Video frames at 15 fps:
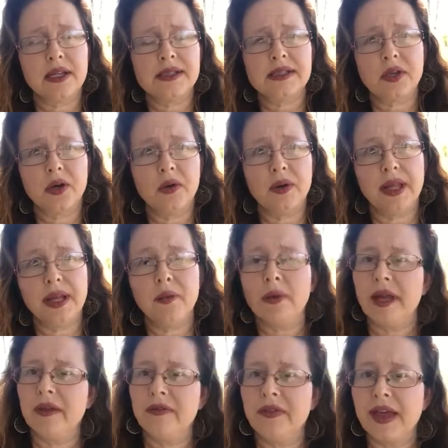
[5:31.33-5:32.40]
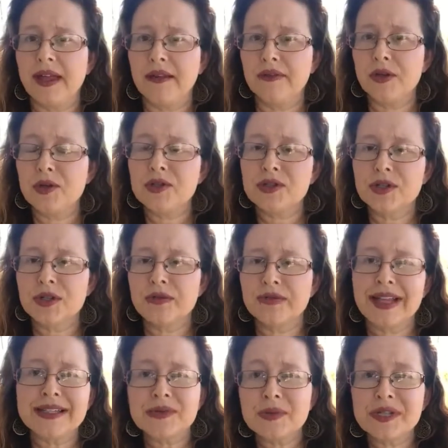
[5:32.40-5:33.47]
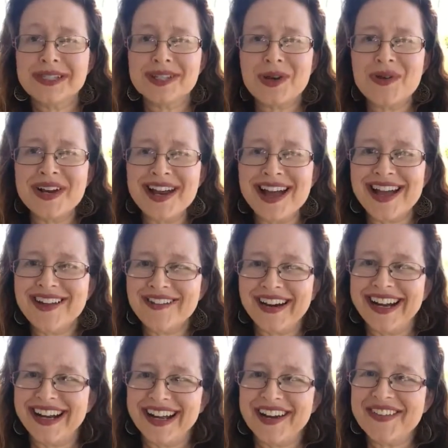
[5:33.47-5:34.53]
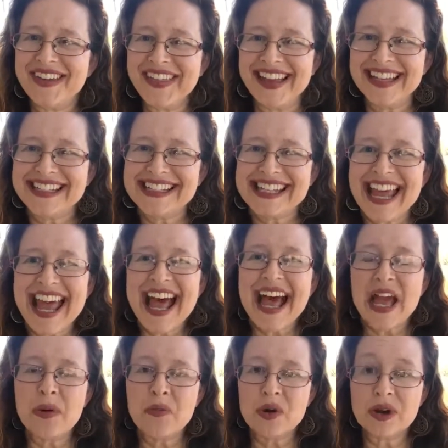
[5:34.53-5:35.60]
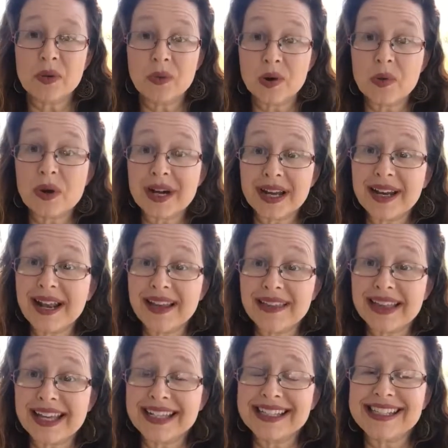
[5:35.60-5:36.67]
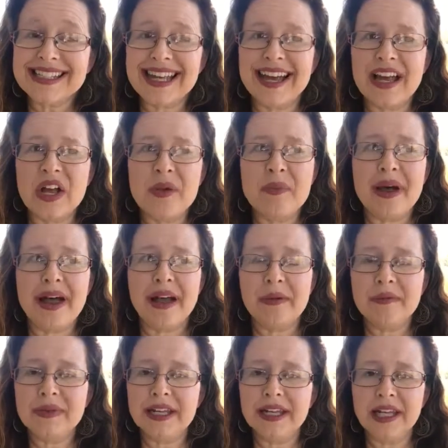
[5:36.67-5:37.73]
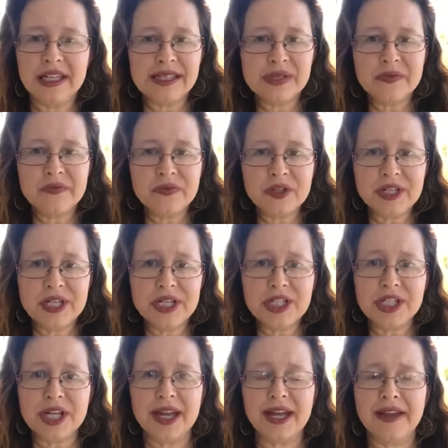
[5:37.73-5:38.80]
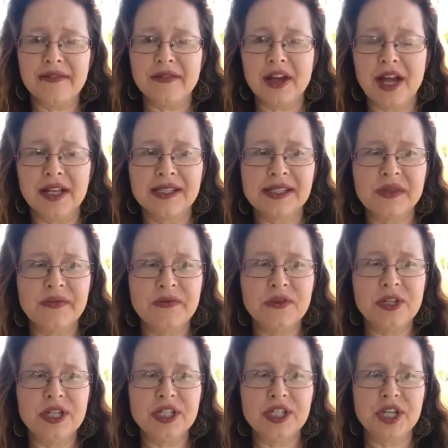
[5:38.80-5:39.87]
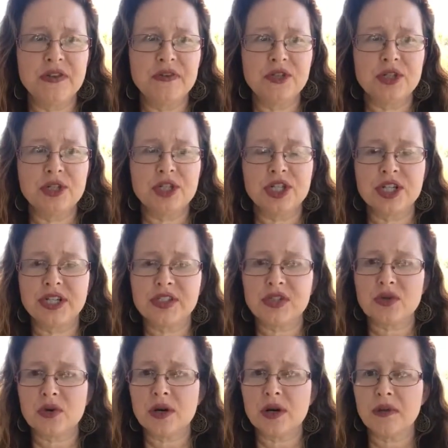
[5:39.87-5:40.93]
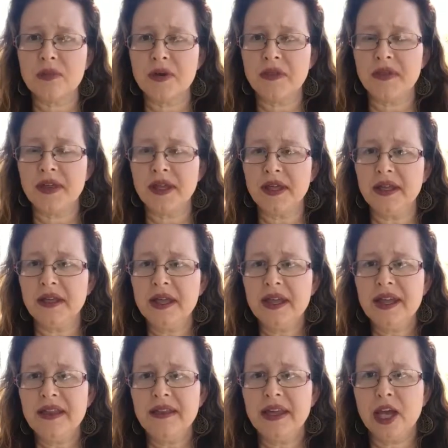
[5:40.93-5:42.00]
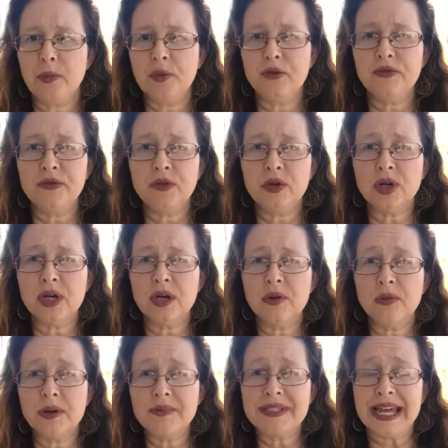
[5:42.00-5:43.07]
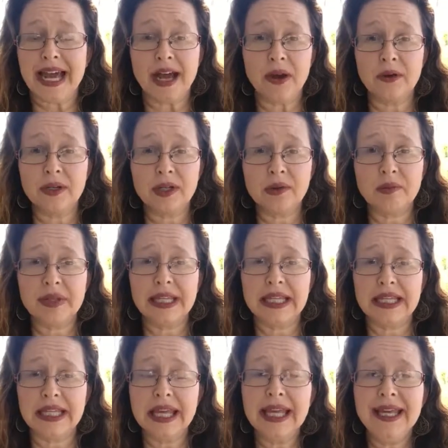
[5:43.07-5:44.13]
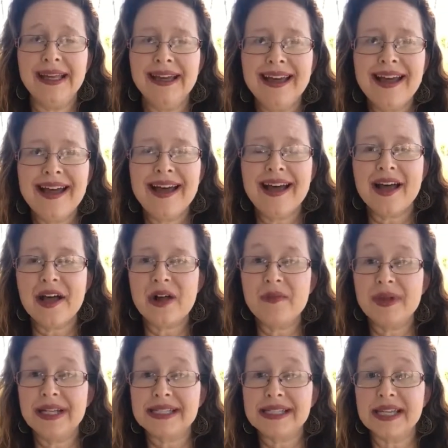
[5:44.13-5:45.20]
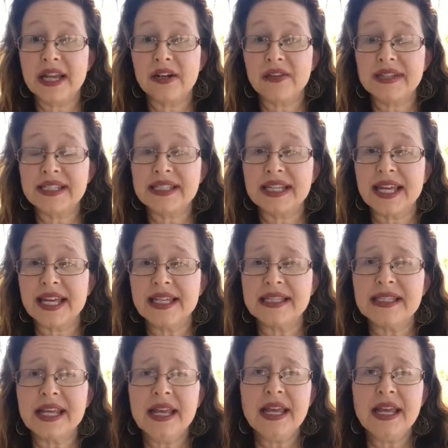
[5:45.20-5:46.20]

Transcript: So anyway, that's what's going on right now with us. We're working on this. I'm getting some footage. I've gotten some footage of the church next door with the upper floor ripped out completely. It's down to the studs.